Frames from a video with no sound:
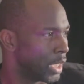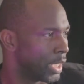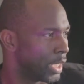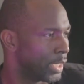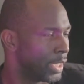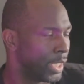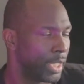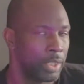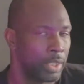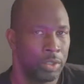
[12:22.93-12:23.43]
I
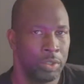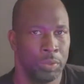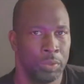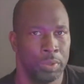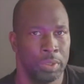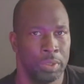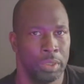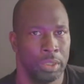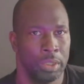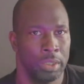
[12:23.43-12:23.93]
can't
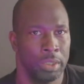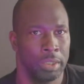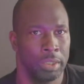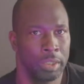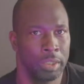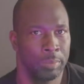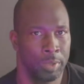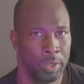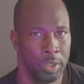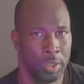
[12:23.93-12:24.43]
do a, a,
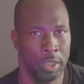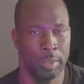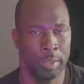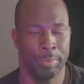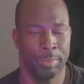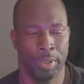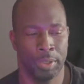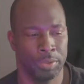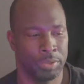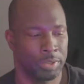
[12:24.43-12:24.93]
community
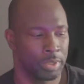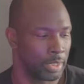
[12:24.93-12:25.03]
post